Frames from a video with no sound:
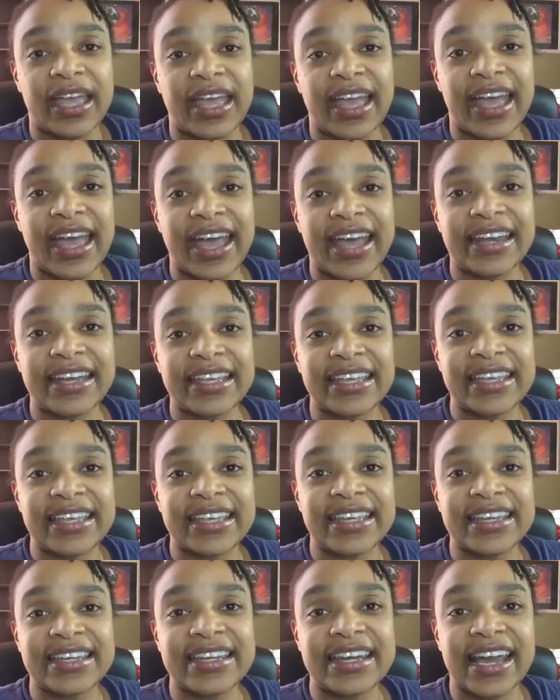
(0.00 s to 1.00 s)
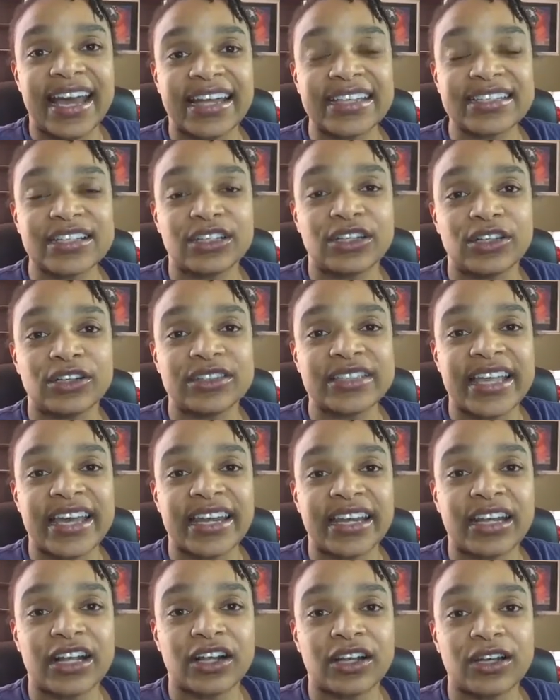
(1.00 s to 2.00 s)
Had he not looked
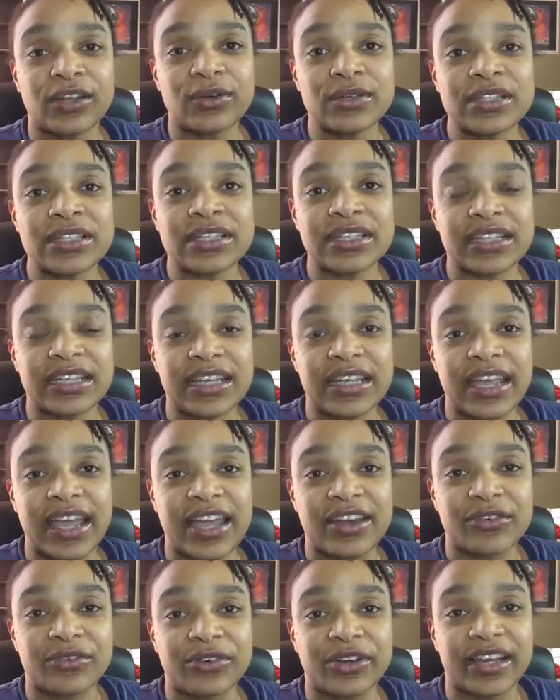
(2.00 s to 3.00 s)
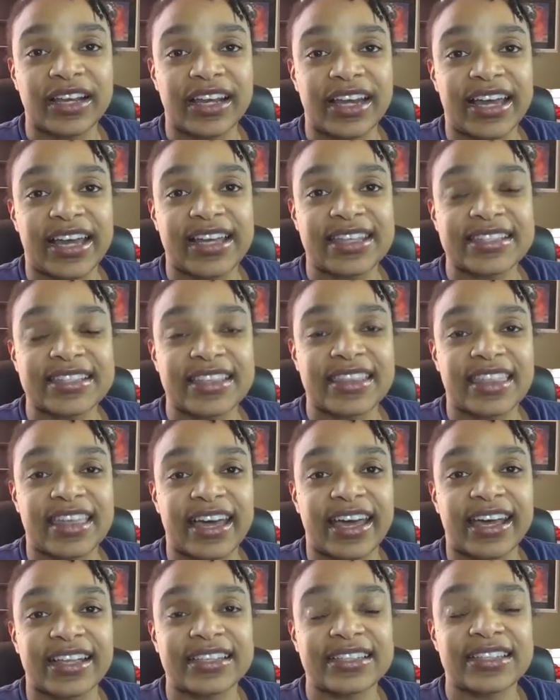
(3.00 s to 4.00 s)
at it closely and realized
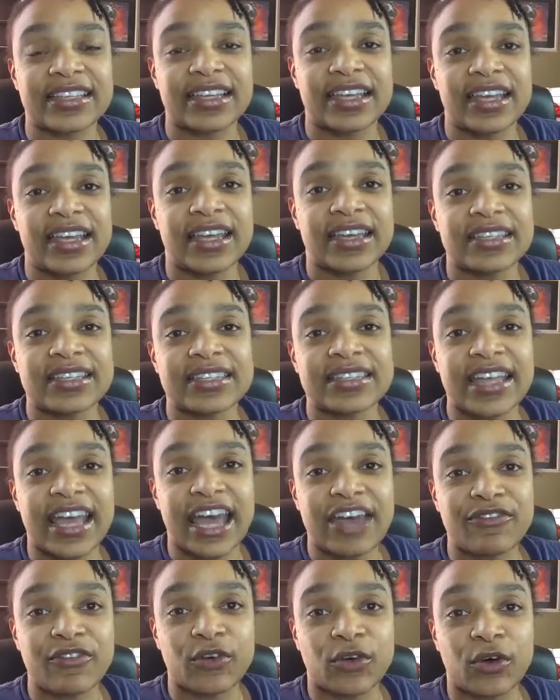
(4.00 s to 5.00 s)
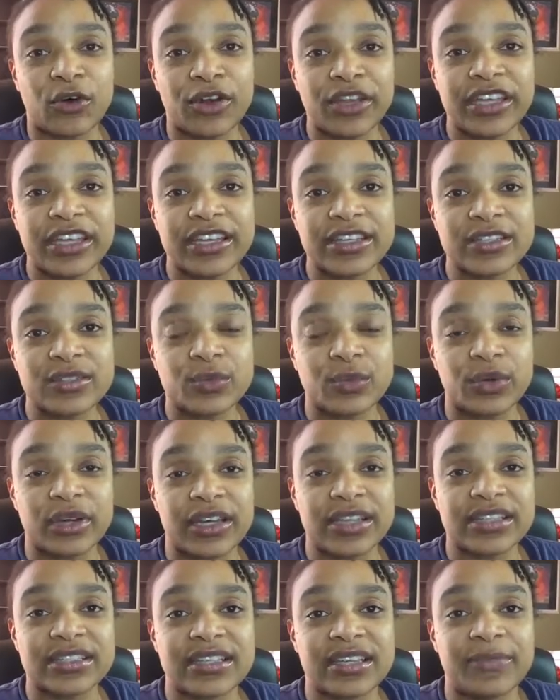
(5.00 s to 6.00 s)
that Staph aureus
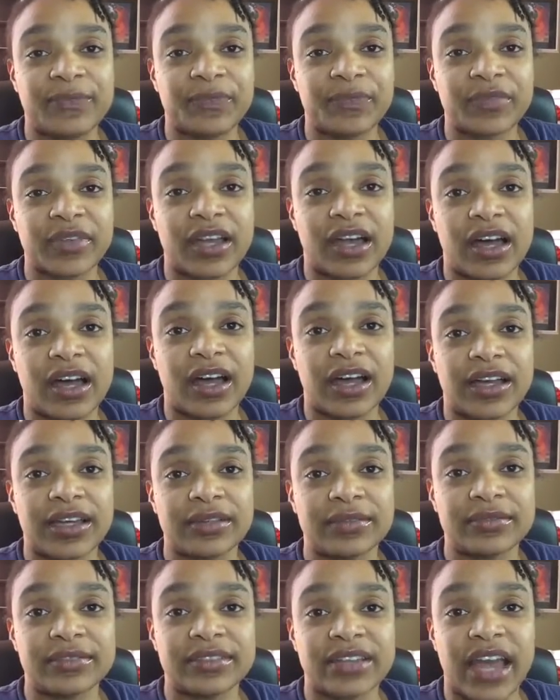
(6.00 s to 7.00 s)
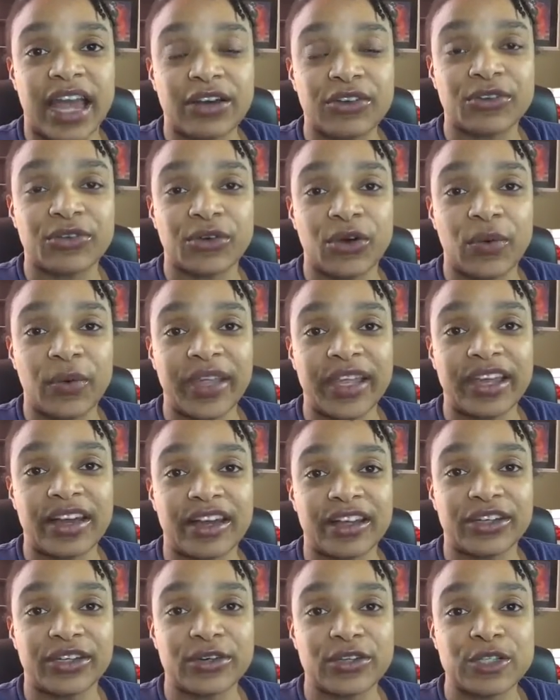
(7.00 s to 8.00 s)
was not growing
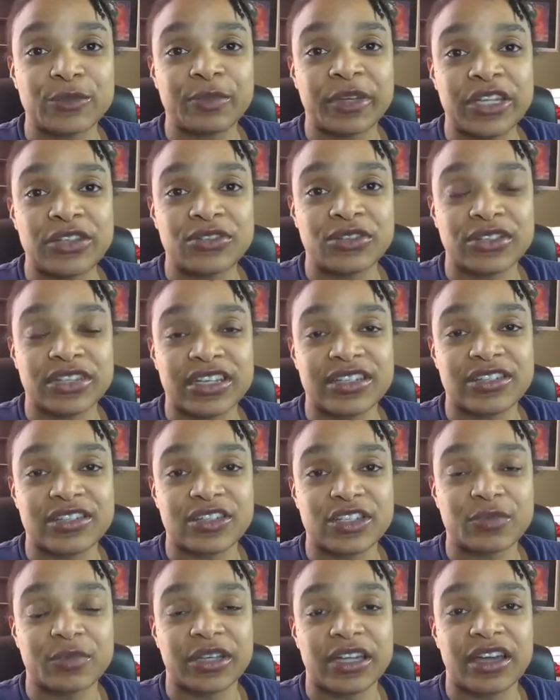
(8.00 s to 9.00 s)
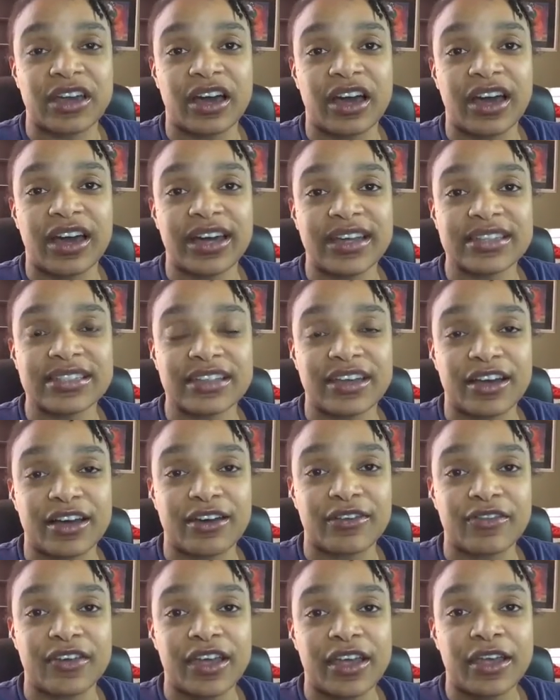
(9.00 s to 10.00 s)
on those petri dishes because
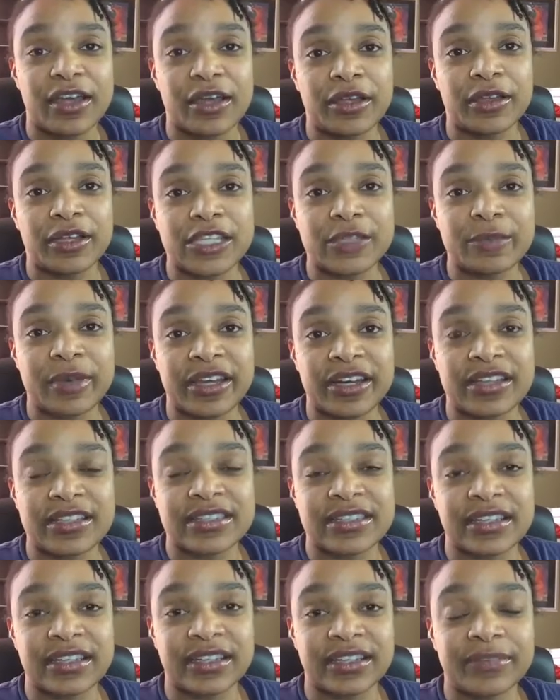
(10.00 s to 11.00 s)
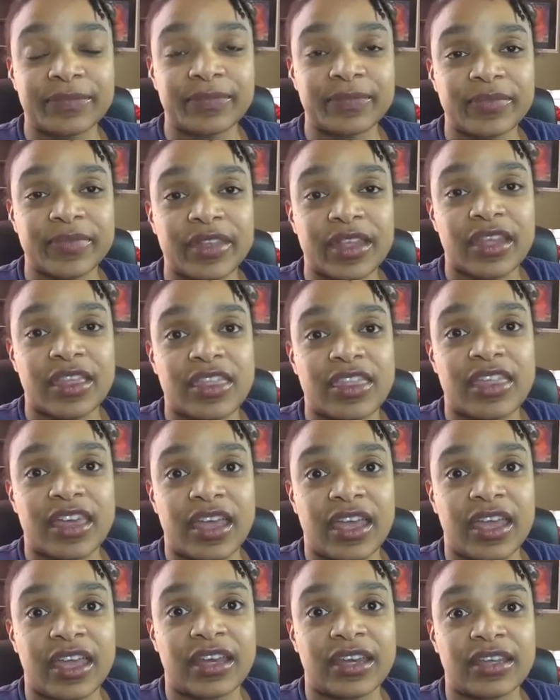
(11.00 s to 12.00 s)
of this penicillin,
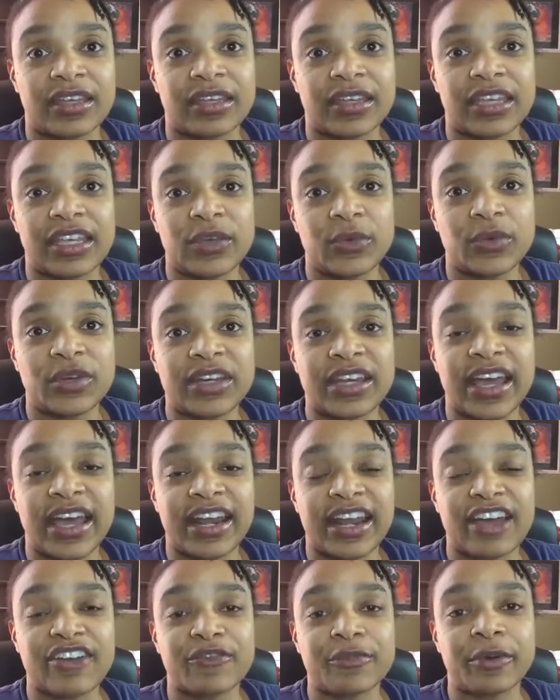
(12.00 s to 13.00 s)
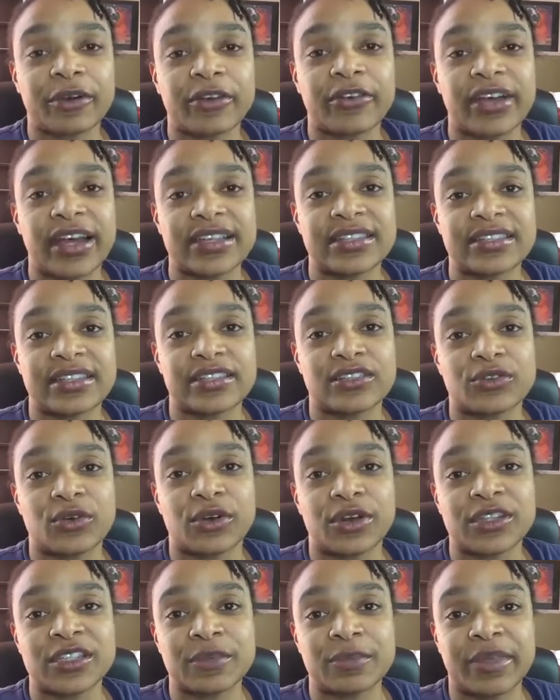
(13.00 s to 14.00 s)
then he would not have progressed in
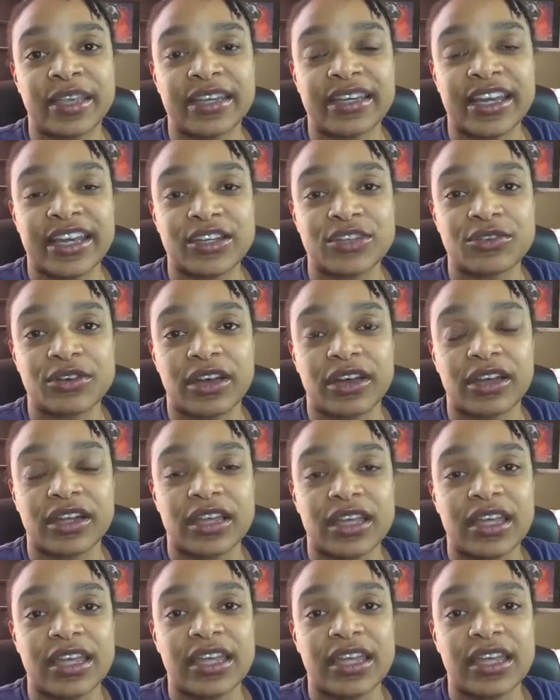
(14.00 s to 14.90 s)
order to make that drug.